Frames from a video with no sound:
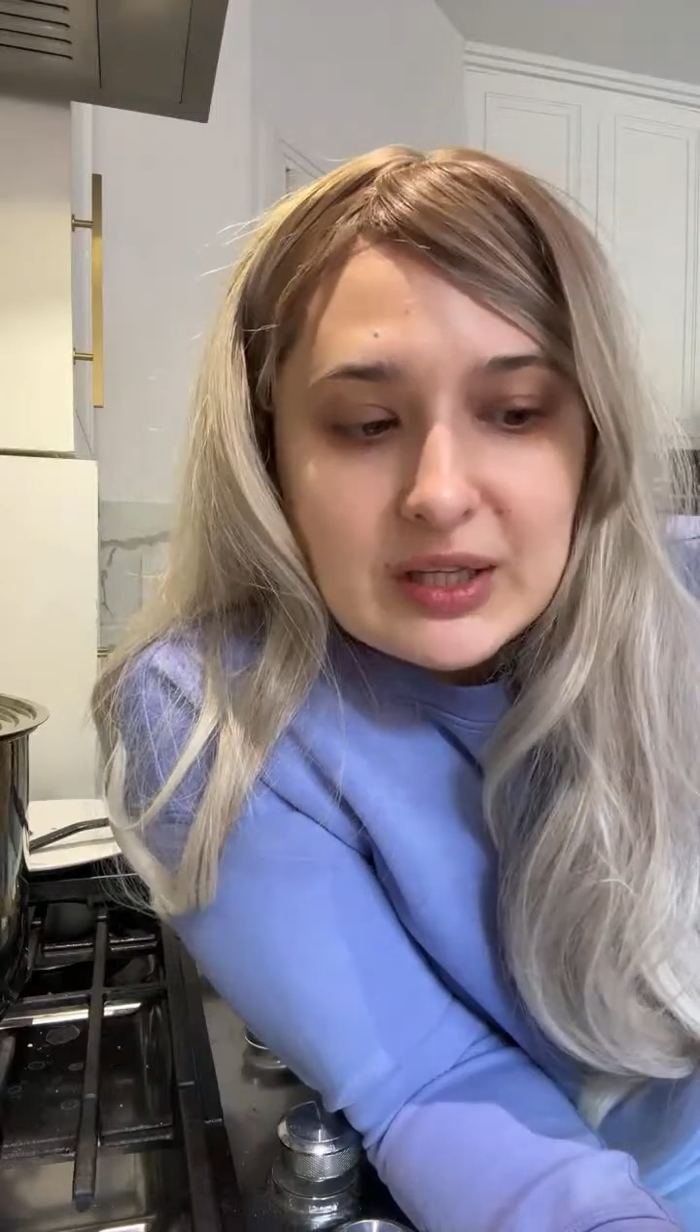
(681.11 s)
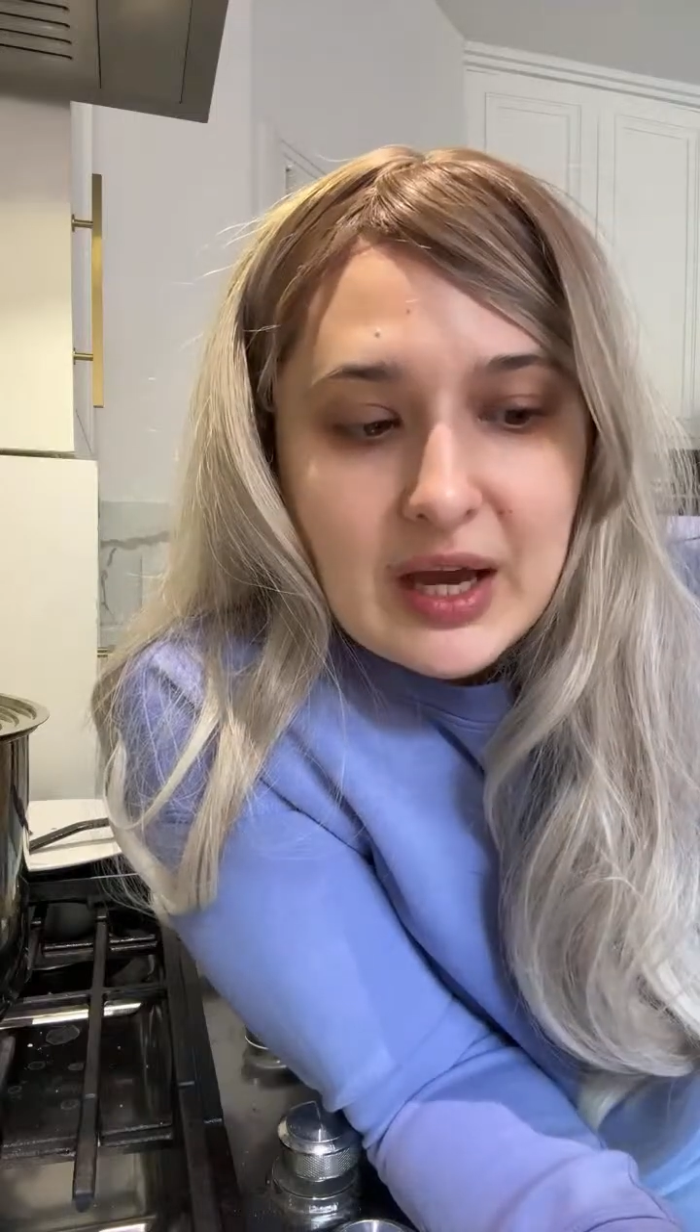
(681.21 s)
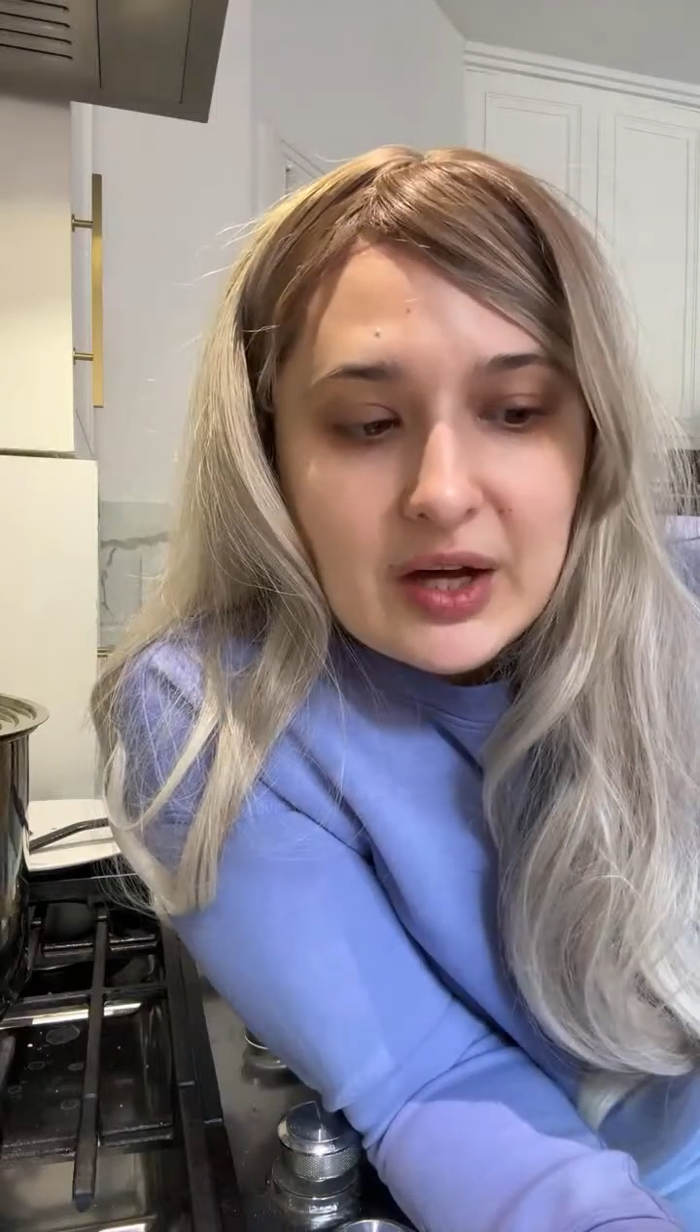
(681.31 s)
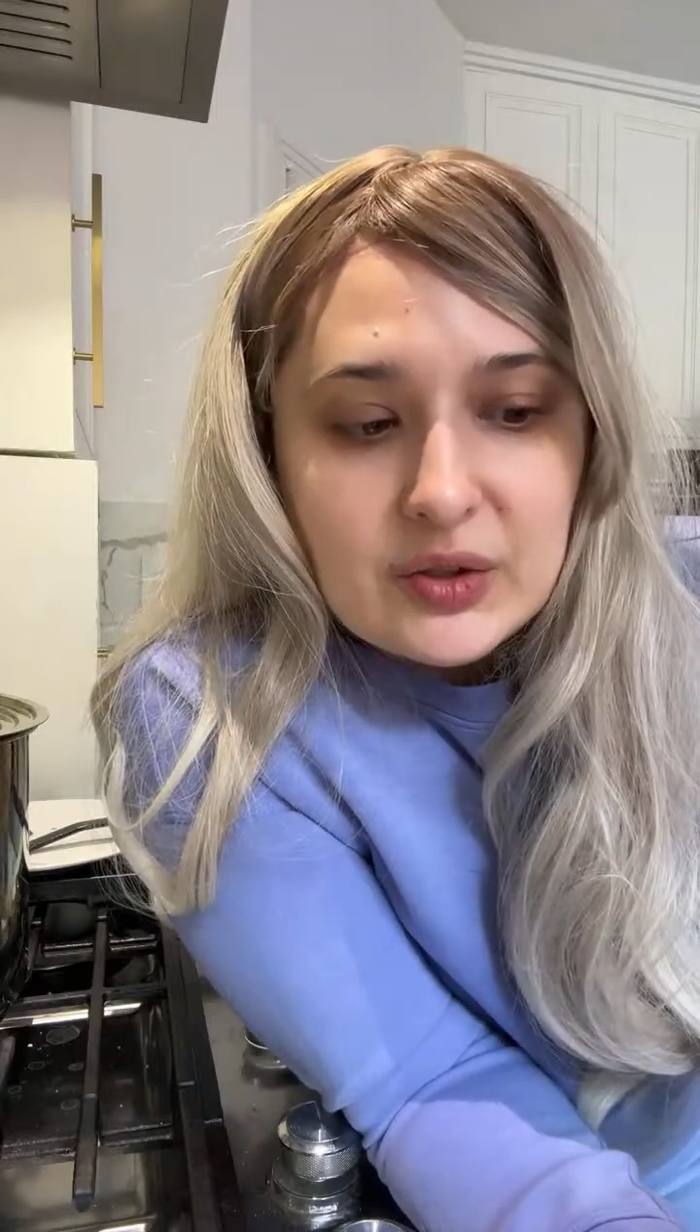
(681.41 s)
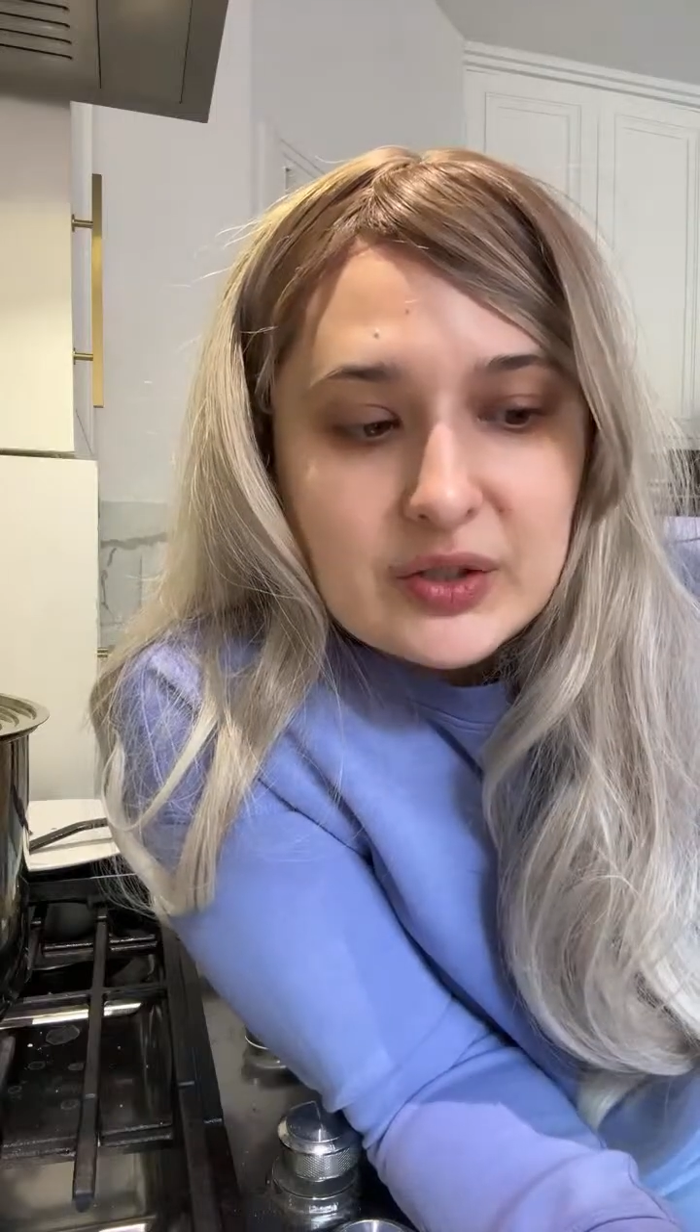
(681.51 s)

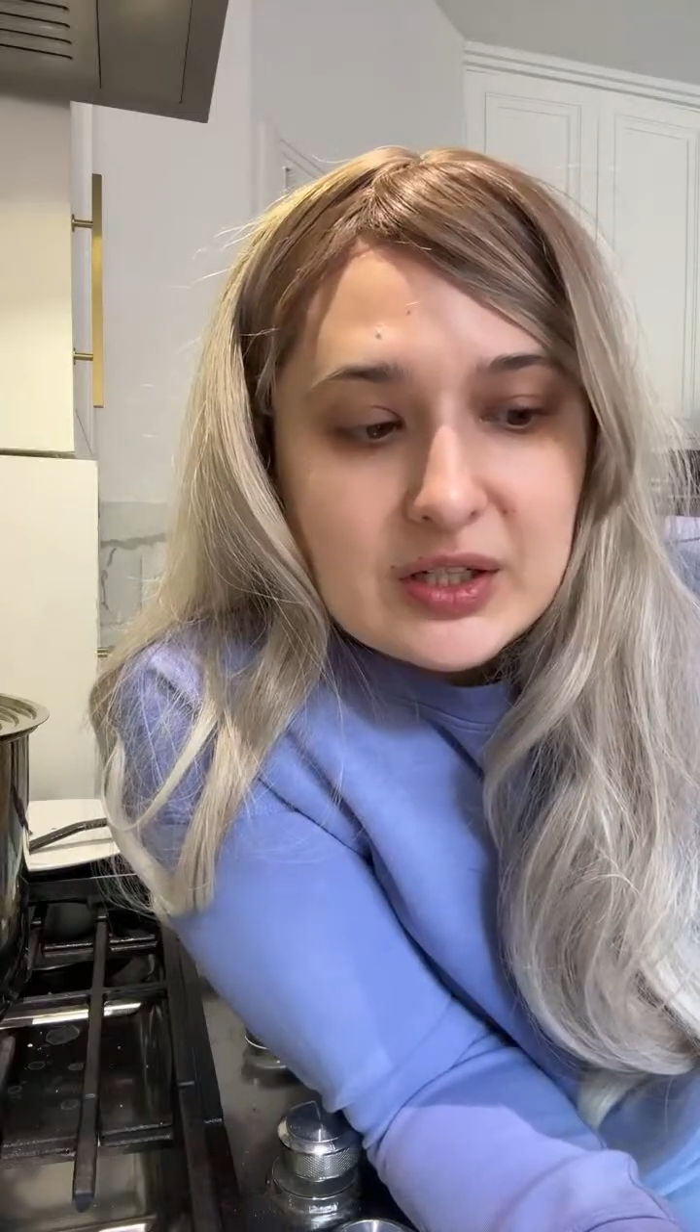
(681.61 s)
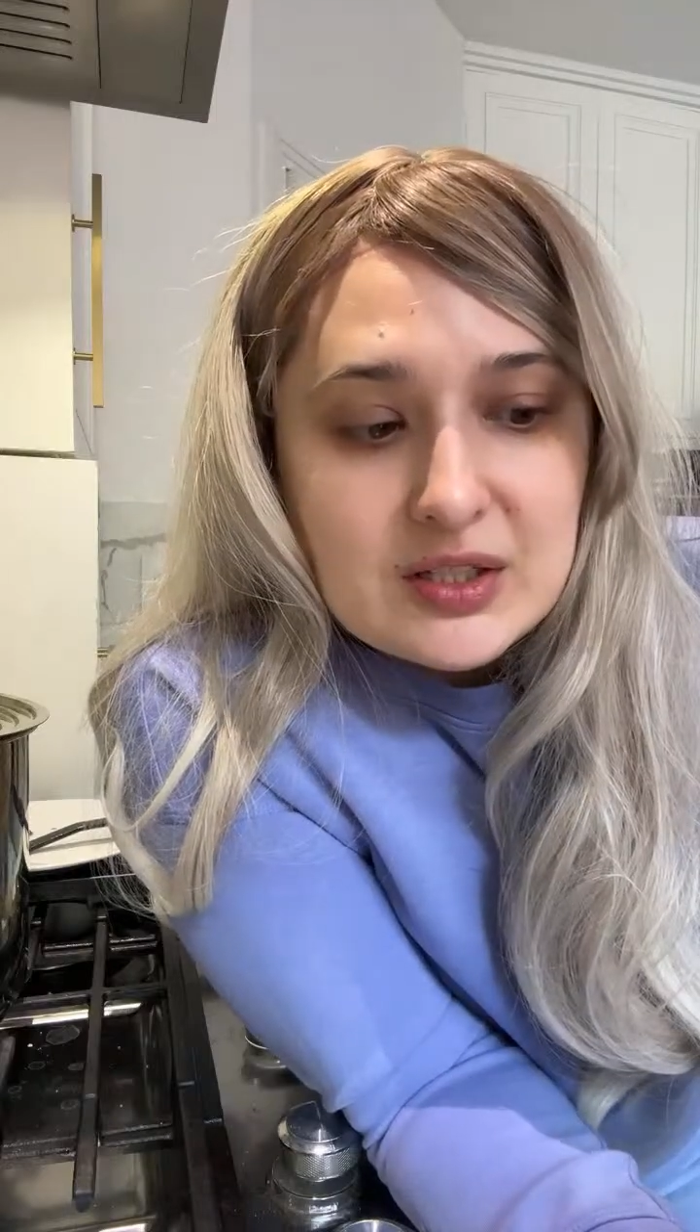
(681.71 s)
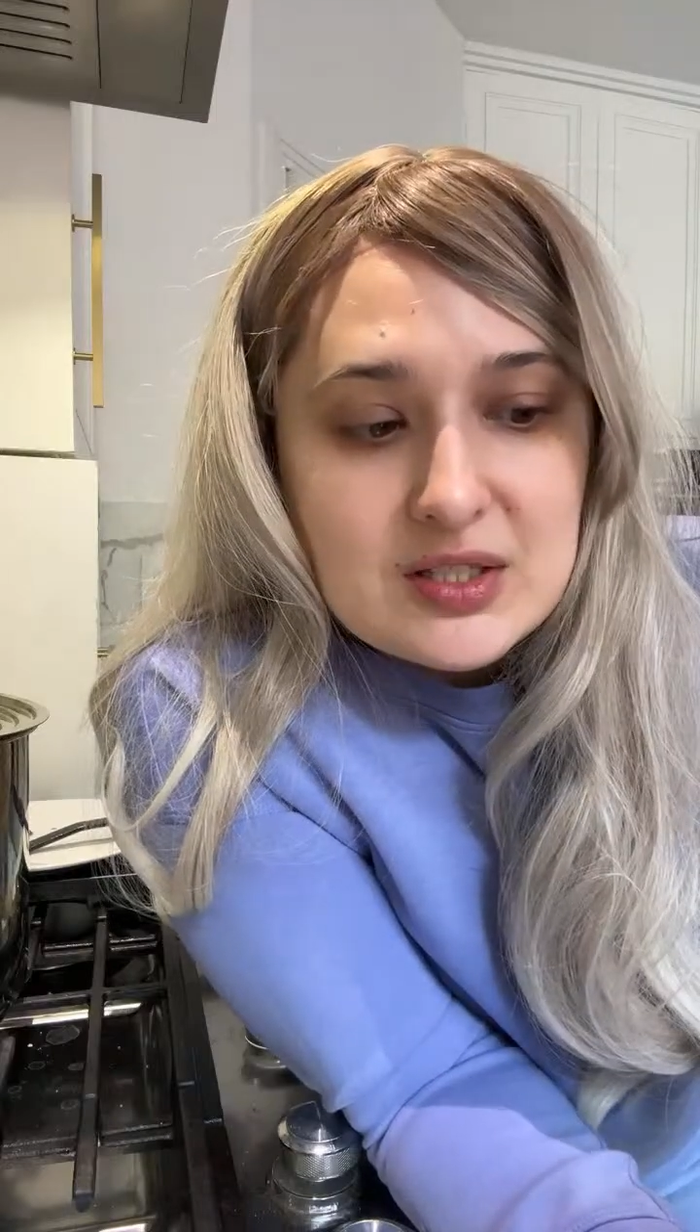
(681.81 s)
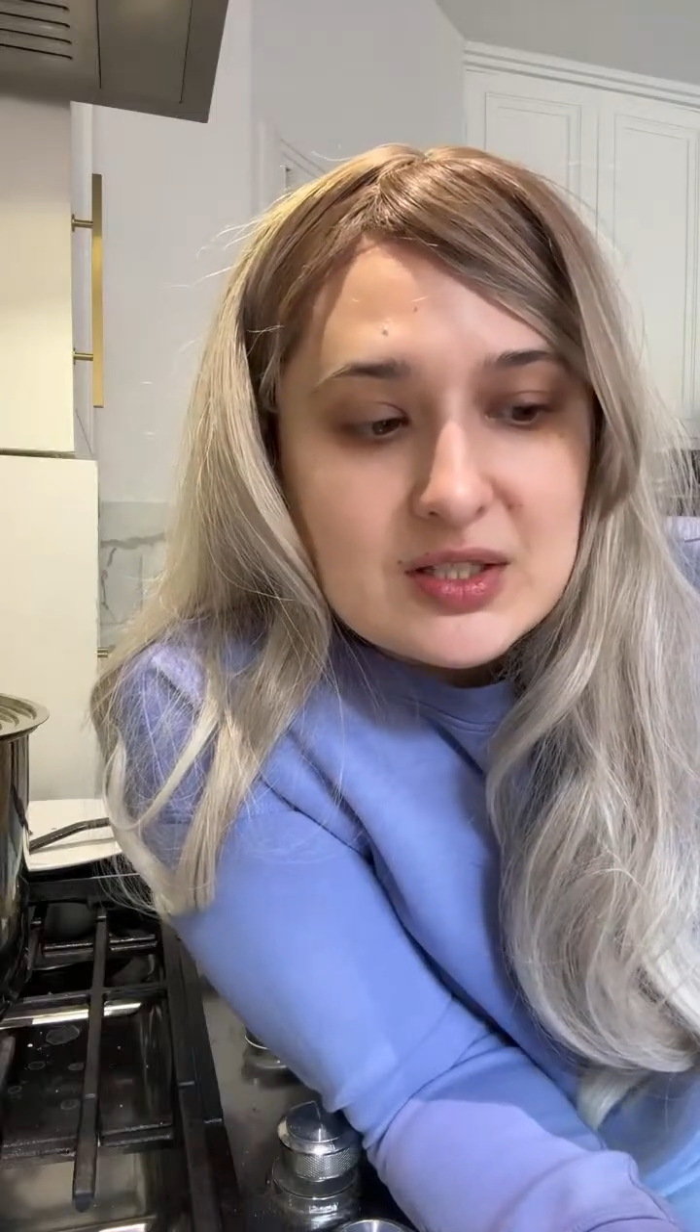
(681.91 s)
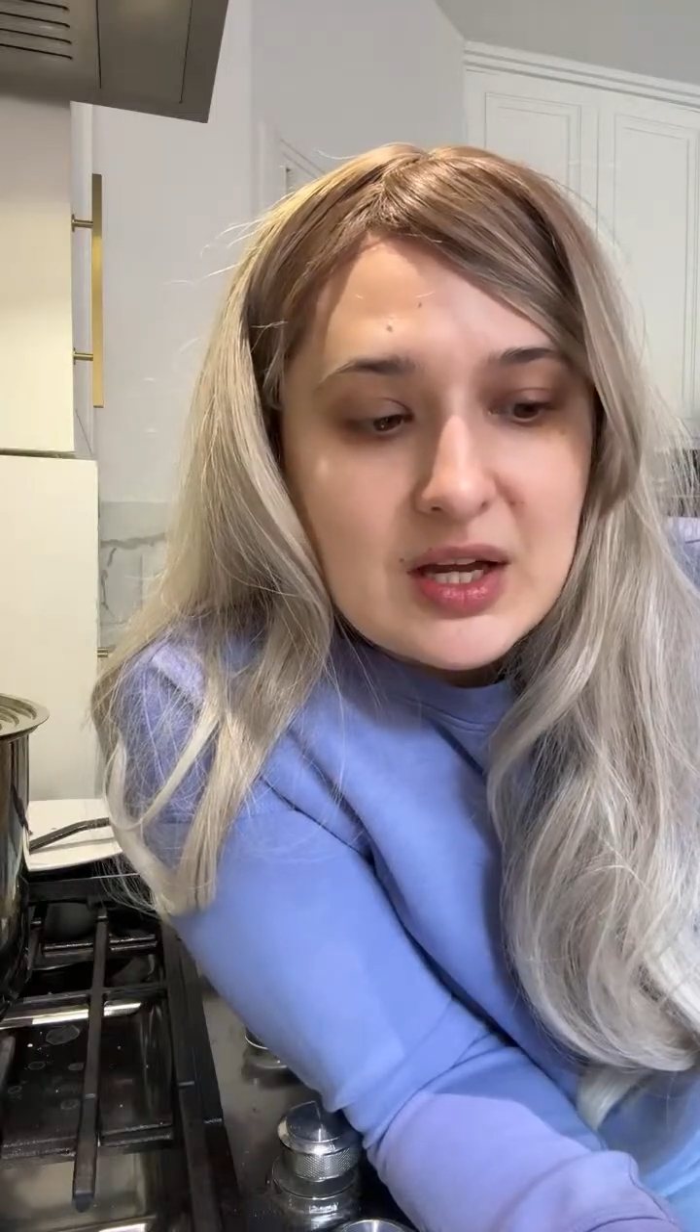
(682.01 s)
calories,